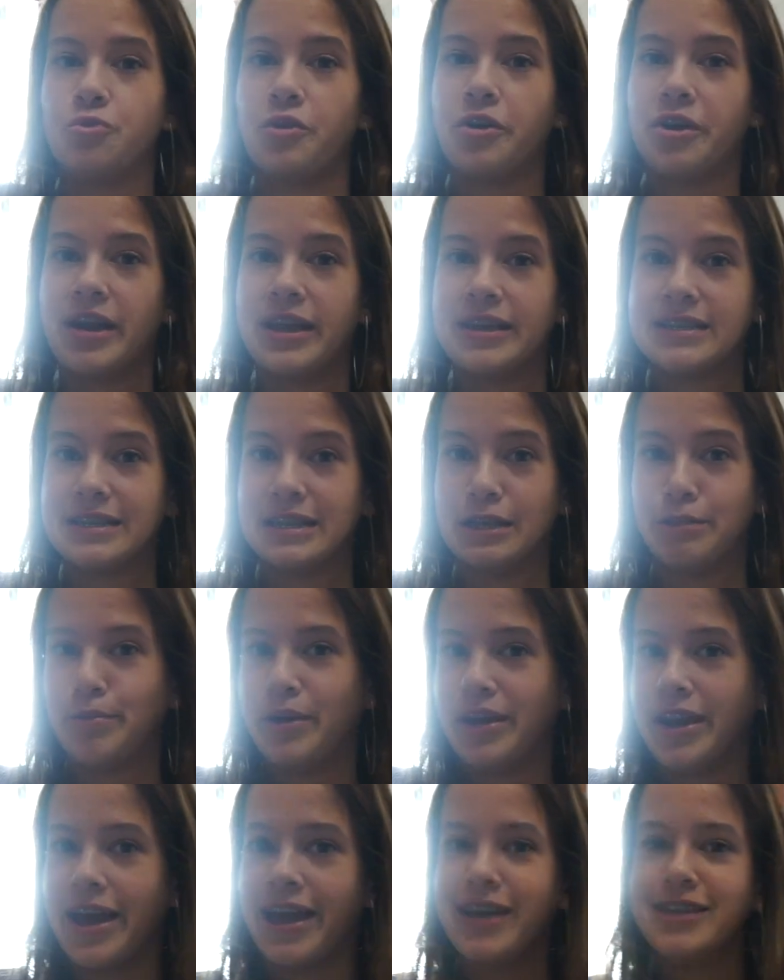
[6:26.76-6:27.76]
where I sleep
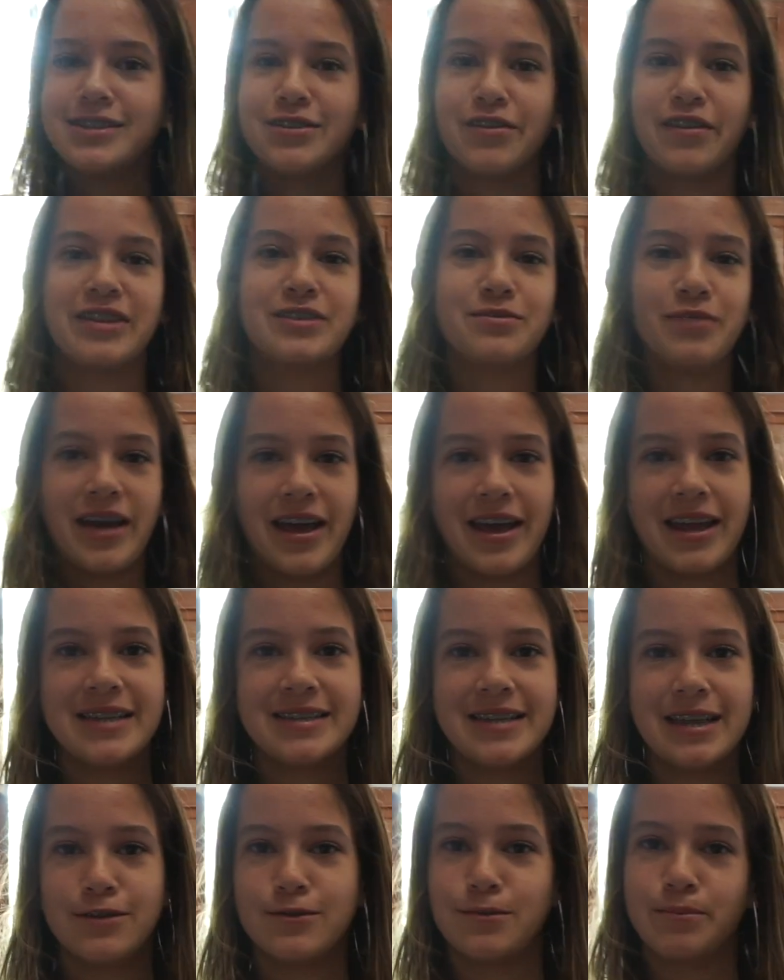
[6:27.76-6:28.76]
at night, so that's why I
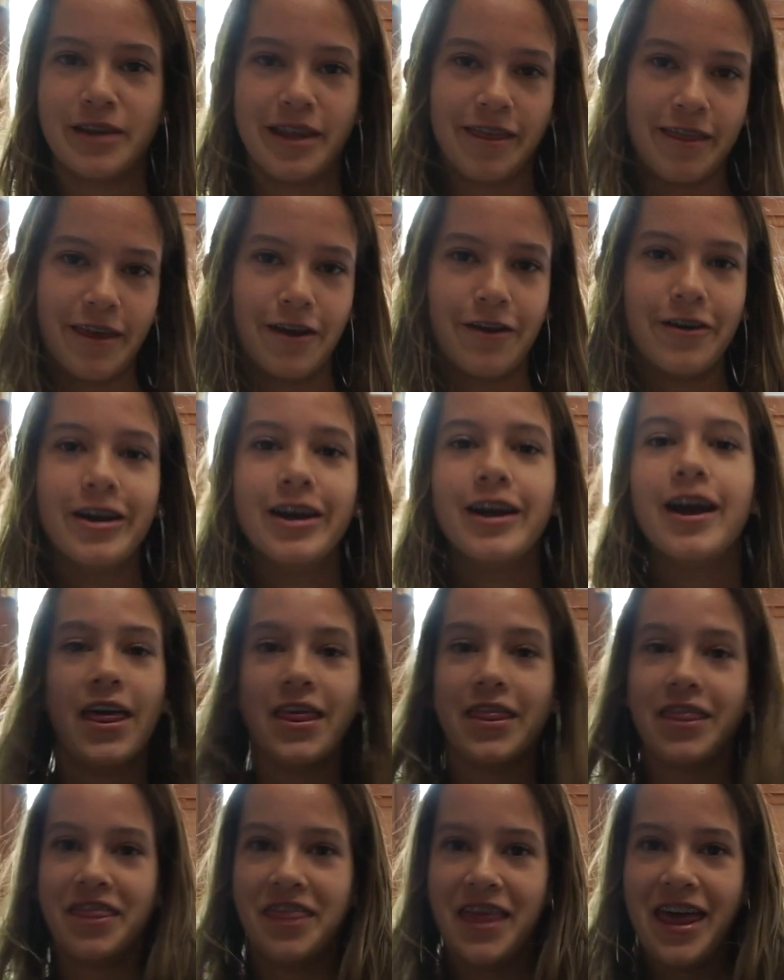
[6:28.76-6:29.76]
decided to put it there.
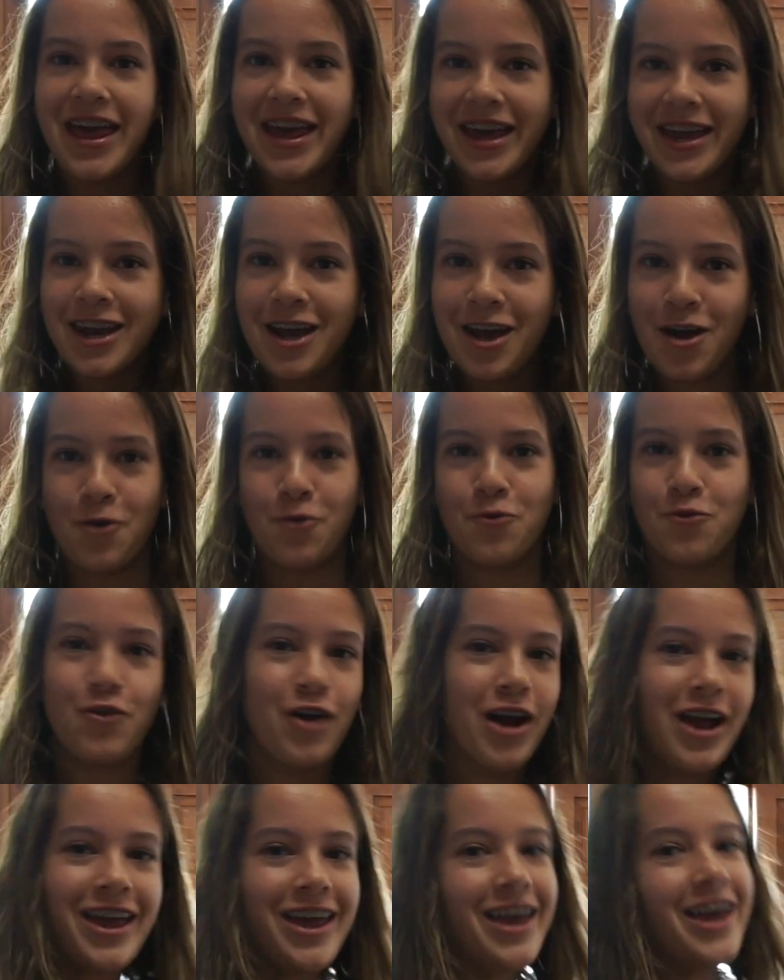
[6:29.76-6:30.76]
Then
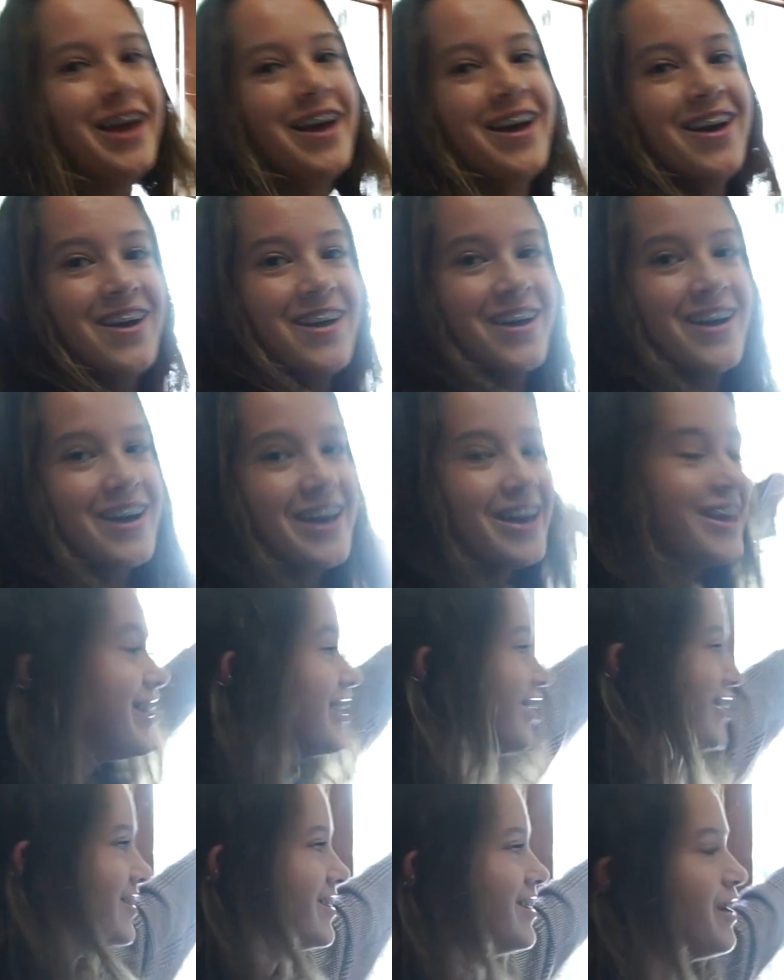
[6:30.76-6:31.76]
right
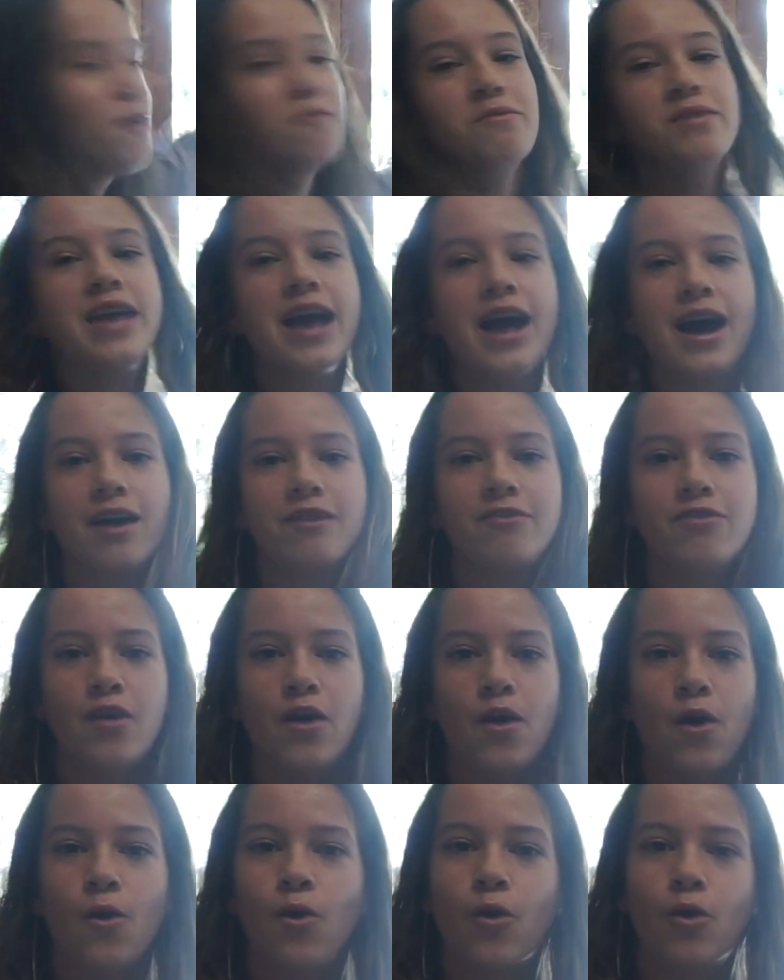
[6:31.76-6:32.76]
here we have
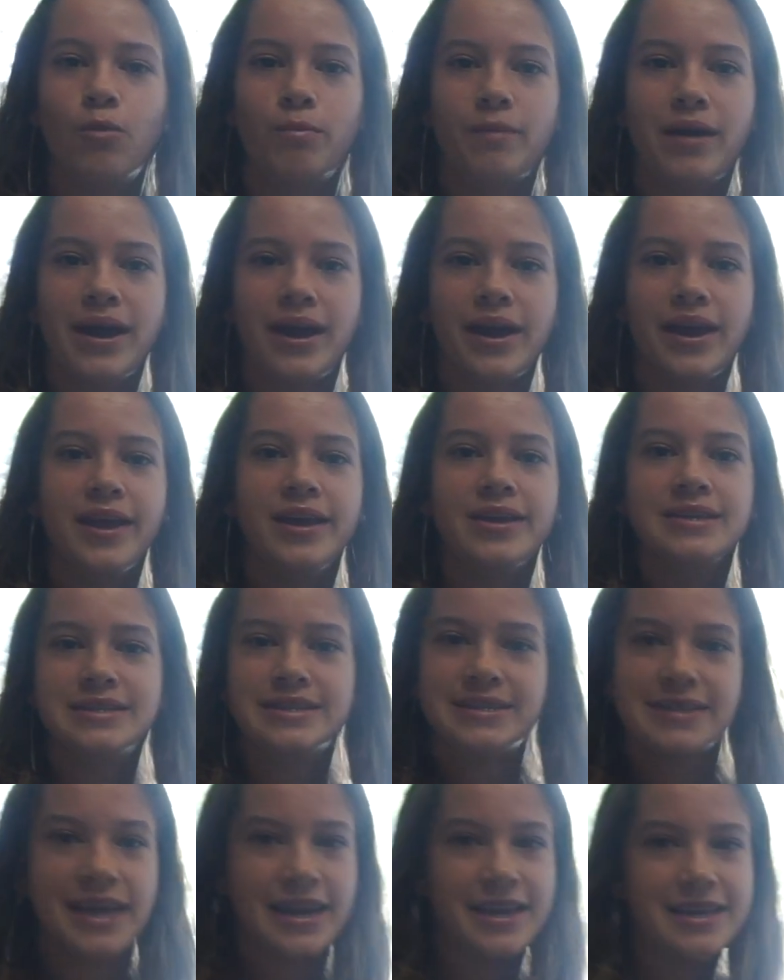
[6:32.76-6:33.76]
all my
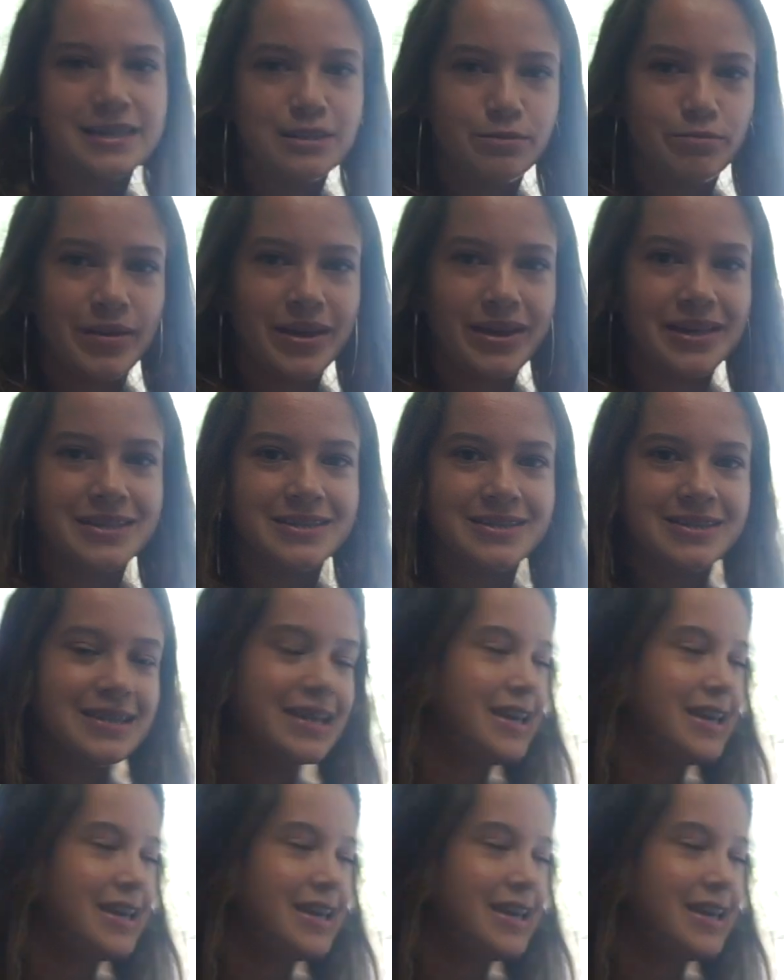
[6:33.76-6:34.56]
study space.